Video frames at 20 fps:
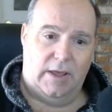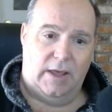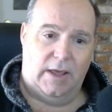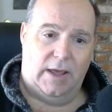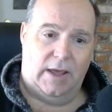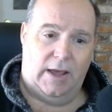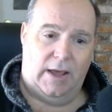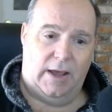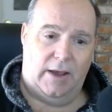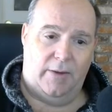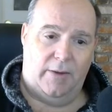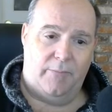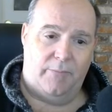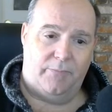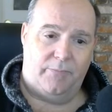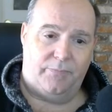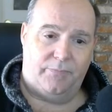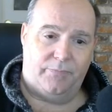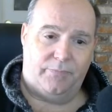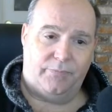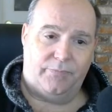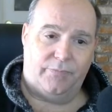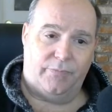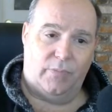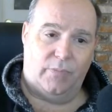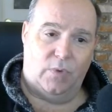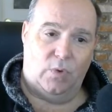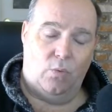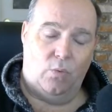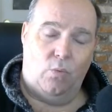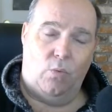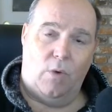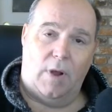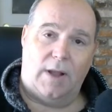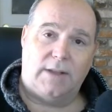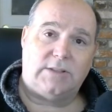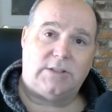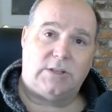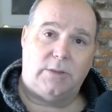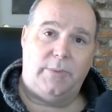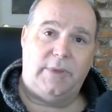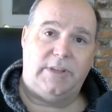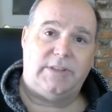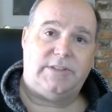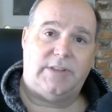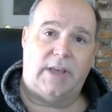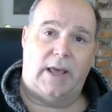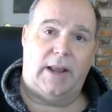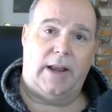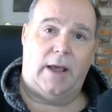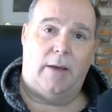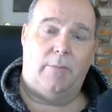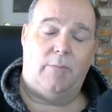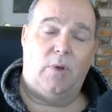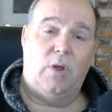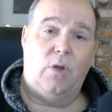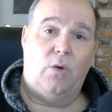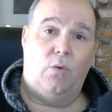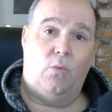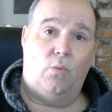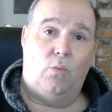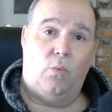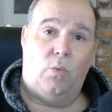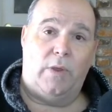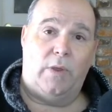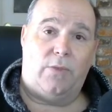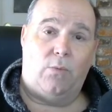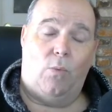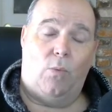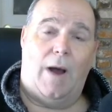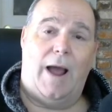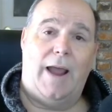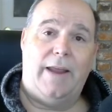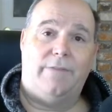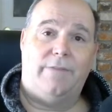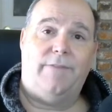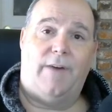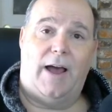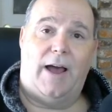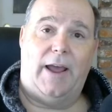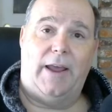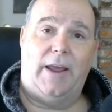wants to be set up with Wi-Fi.